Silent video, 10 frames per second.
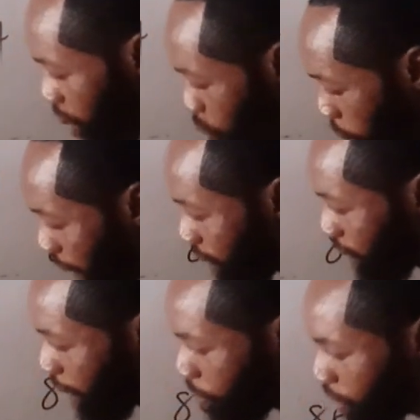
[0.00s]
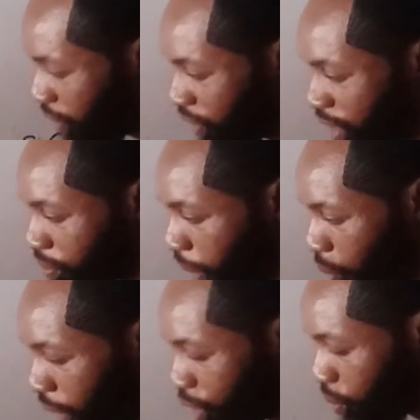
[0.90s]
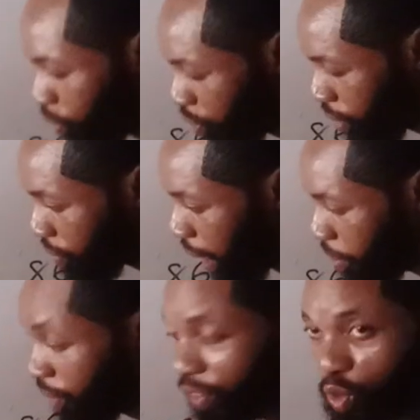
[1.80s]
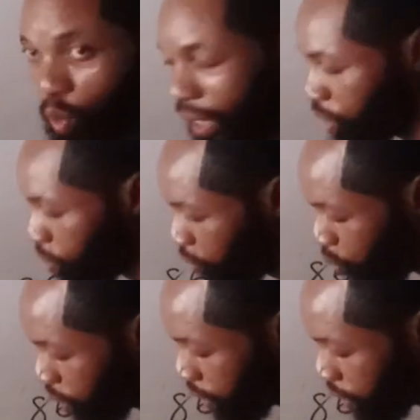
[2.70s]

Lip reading: 1 step. If it is by 1, you move. If it's 1, you move 1